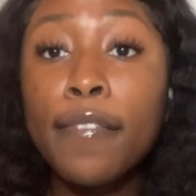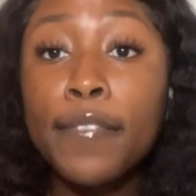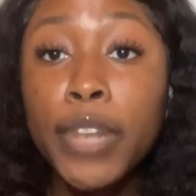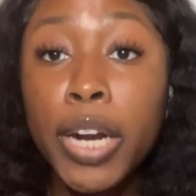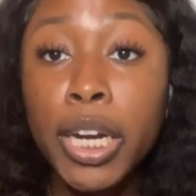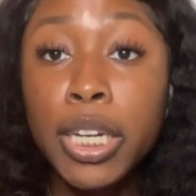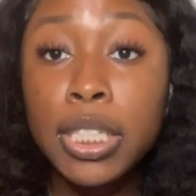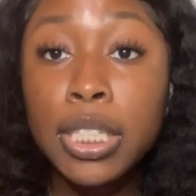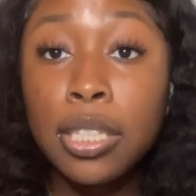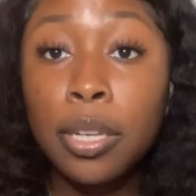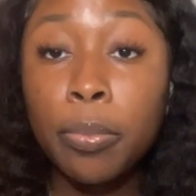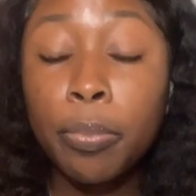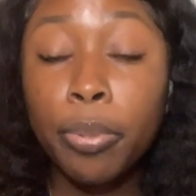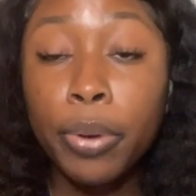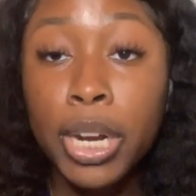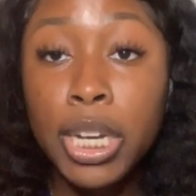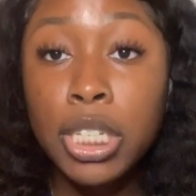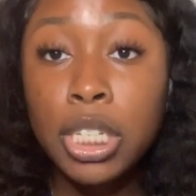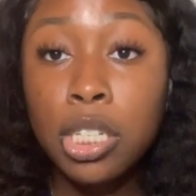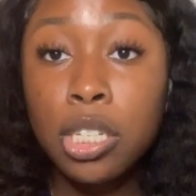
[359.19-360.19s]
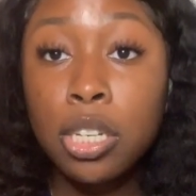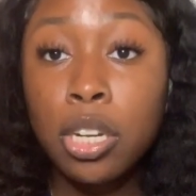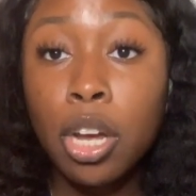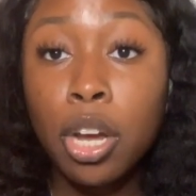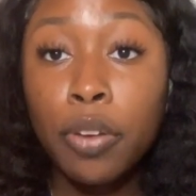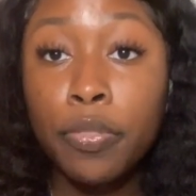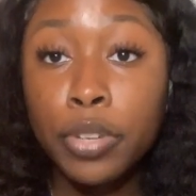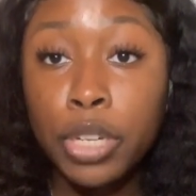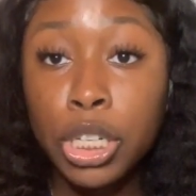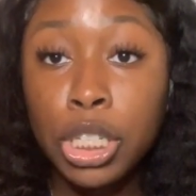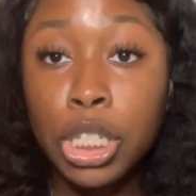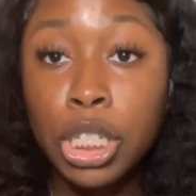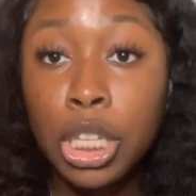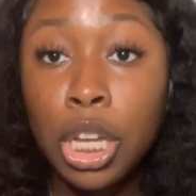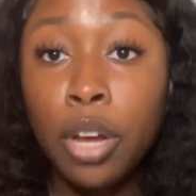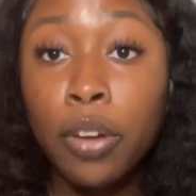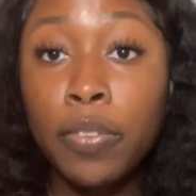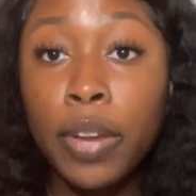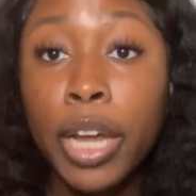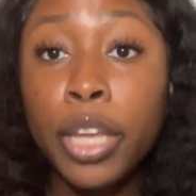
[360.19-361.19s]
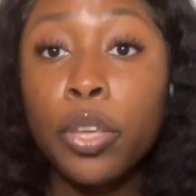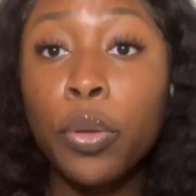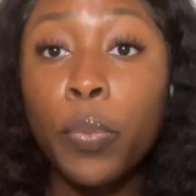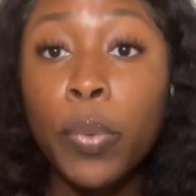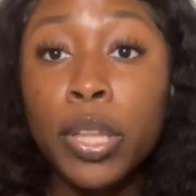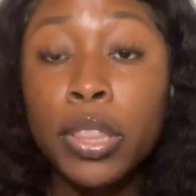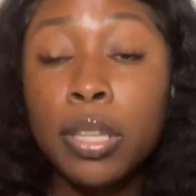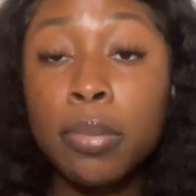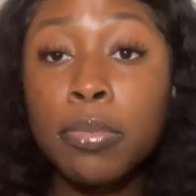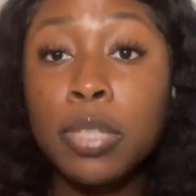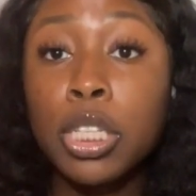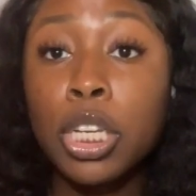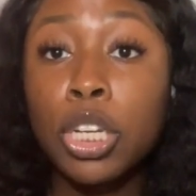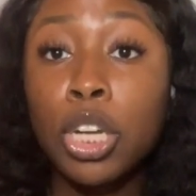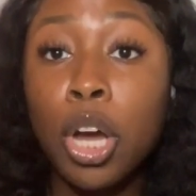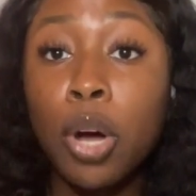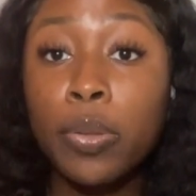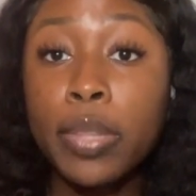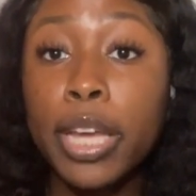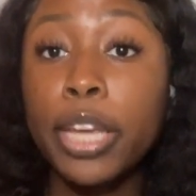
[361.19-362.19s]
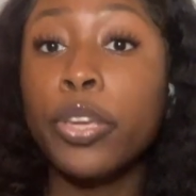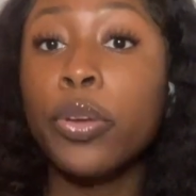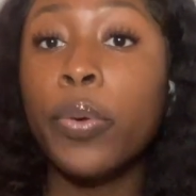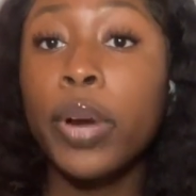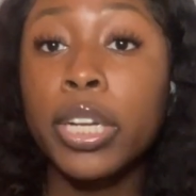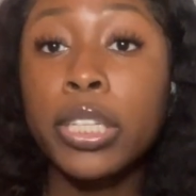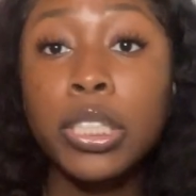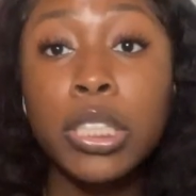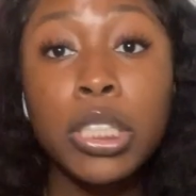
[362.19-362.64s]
first impression of yourself. Like, you want them to know that you are